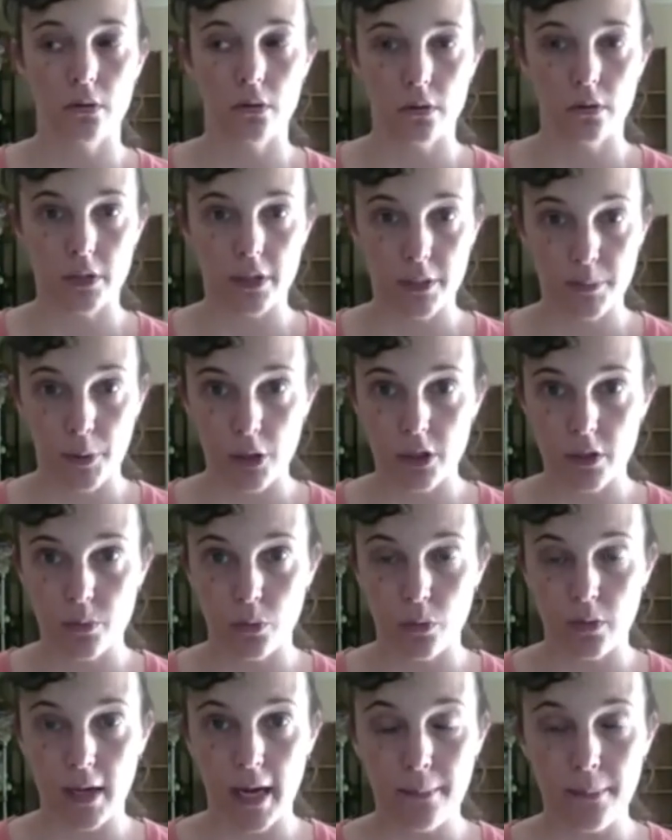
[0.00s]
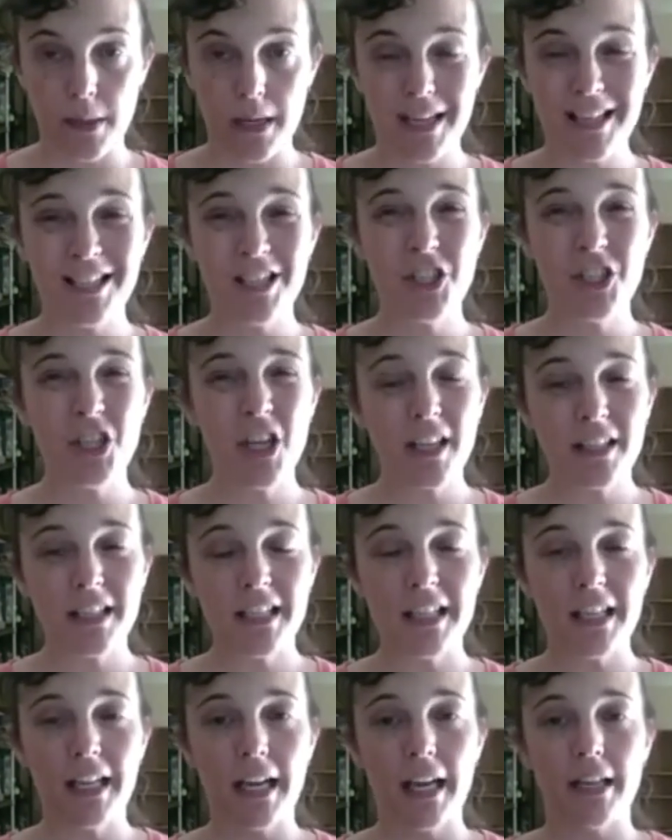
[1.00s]
disposable nappy
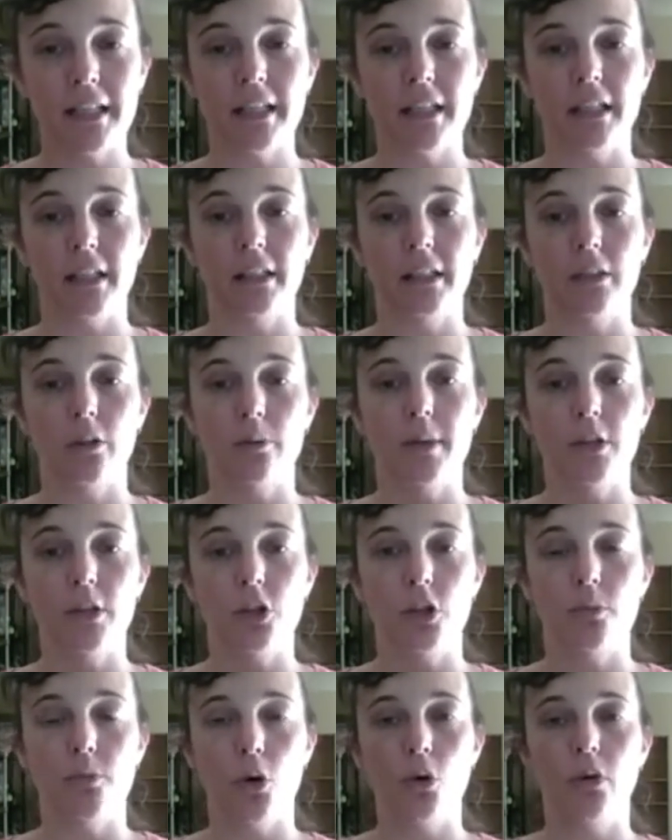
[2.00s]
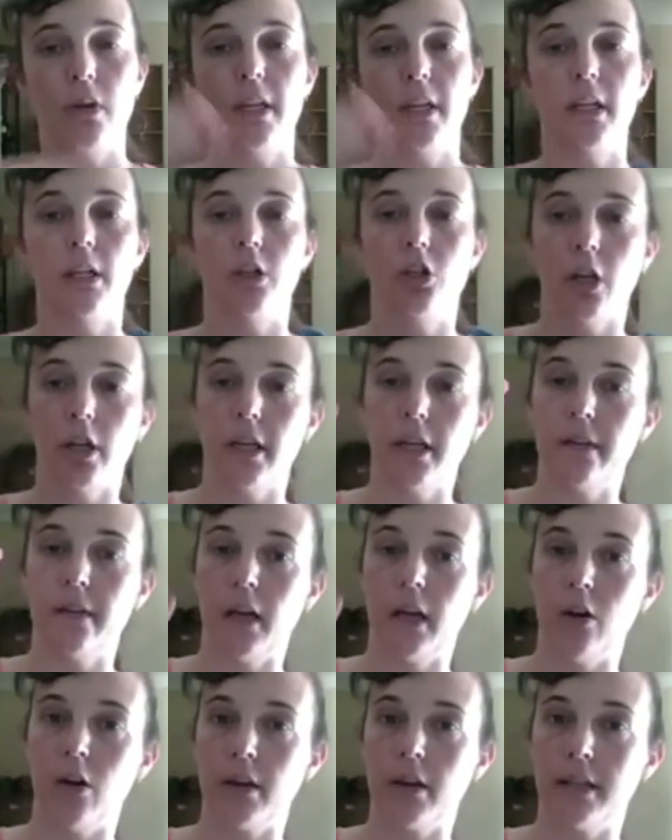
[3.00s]
just in case it's a little bit too bulky and you don't get
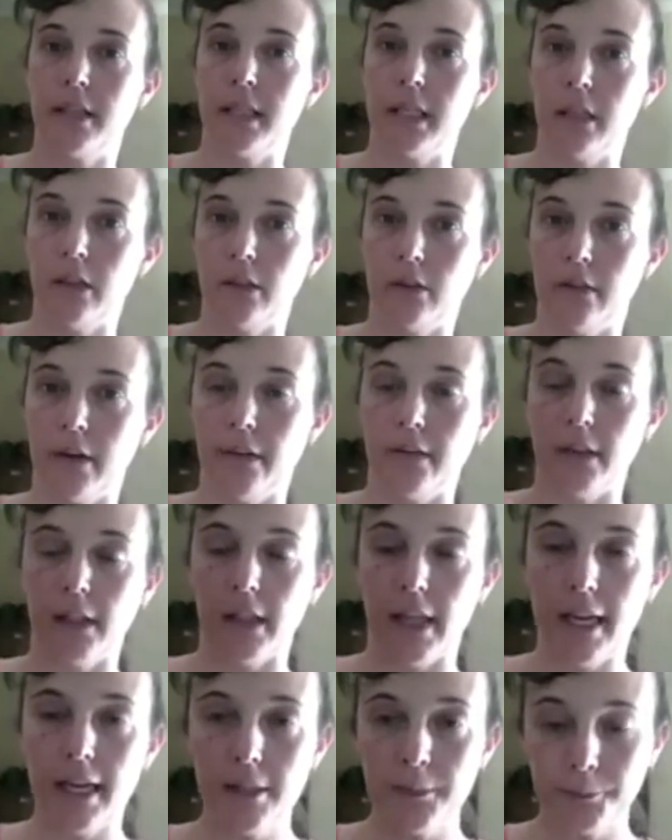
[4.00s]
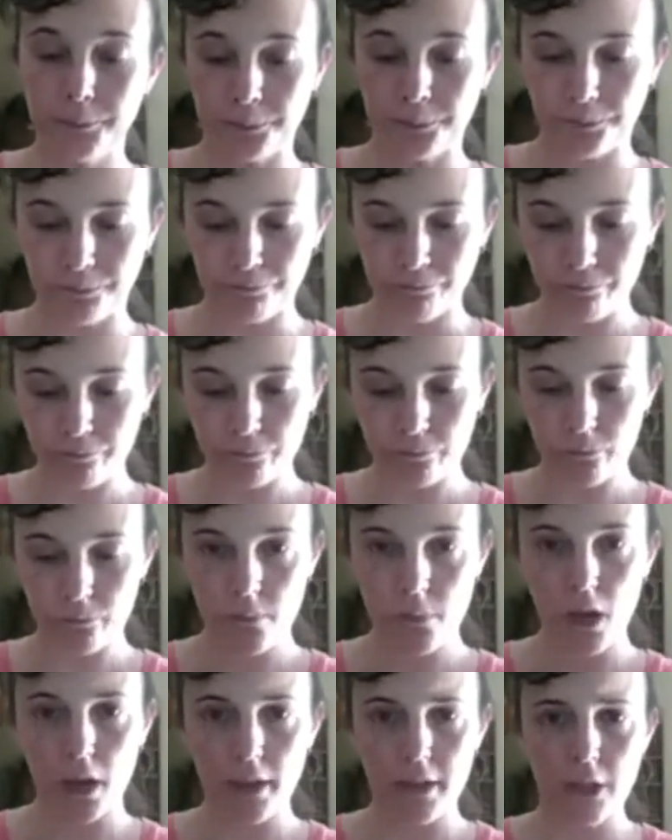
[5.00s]
that nice seal around the leg.
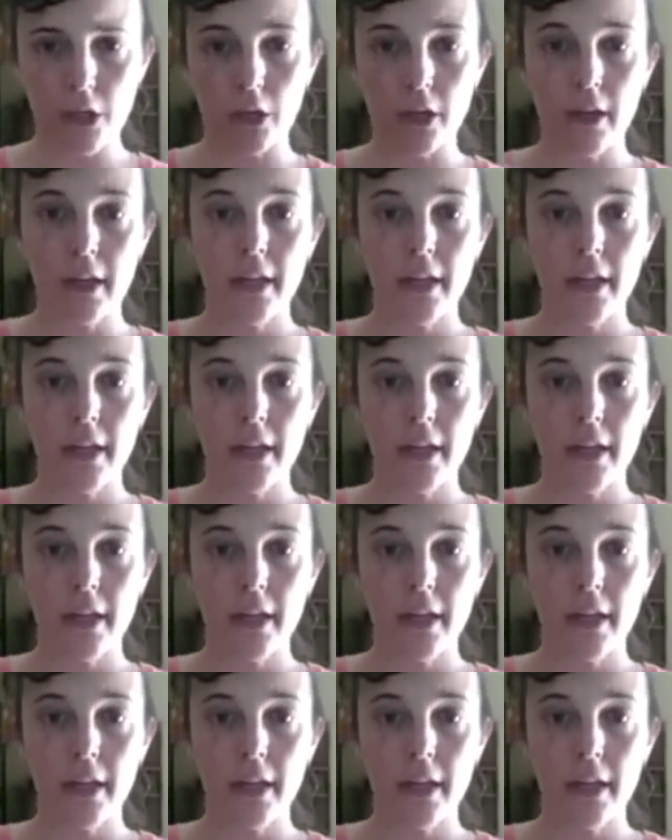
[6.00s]
So